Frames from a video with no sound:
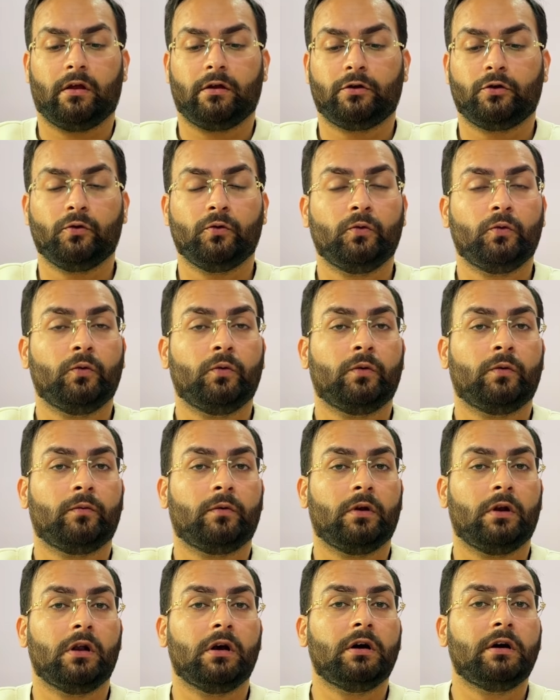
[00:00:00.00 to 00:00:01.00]
to
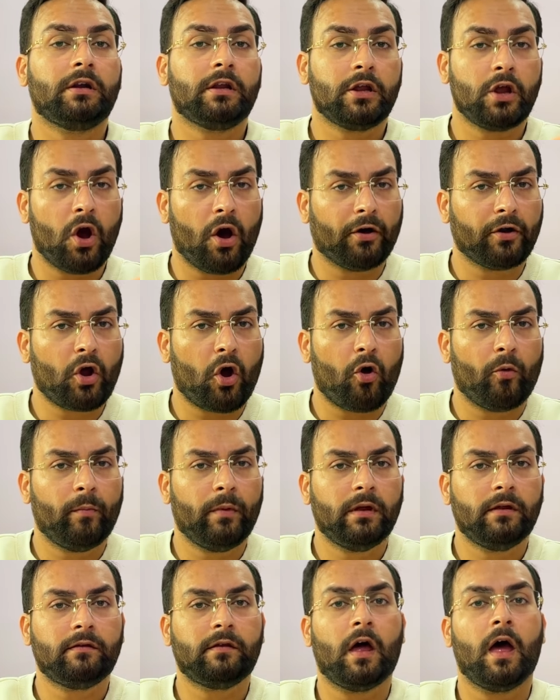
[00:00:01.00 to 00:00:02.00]
learn your
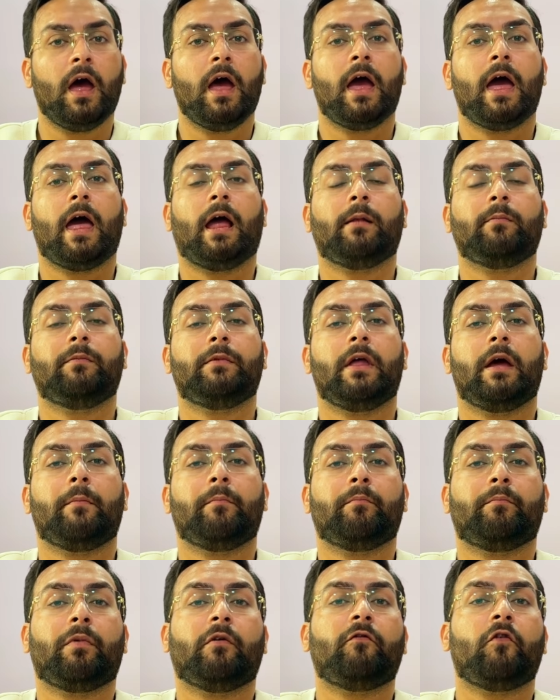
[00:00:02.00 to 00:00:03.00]
hobbies, help
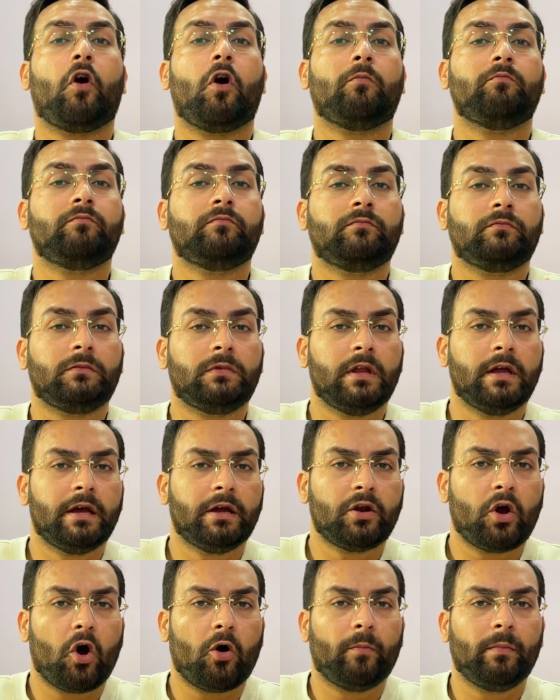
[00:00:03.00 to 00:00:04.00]
them perform
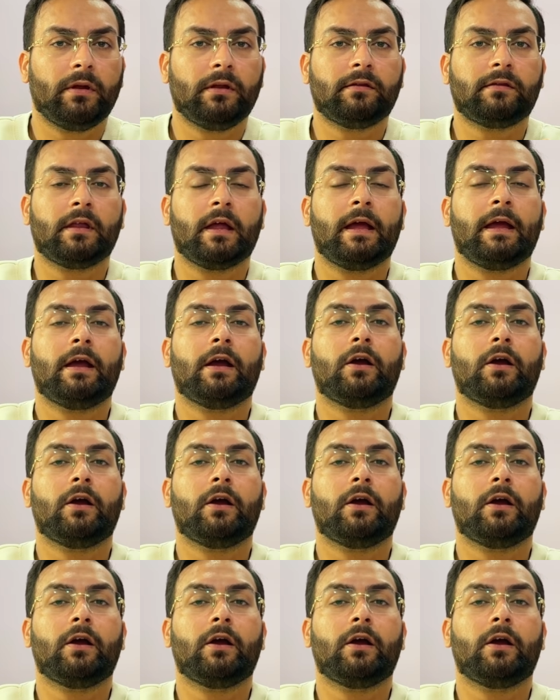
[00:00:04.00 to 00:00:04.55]
their hobbies,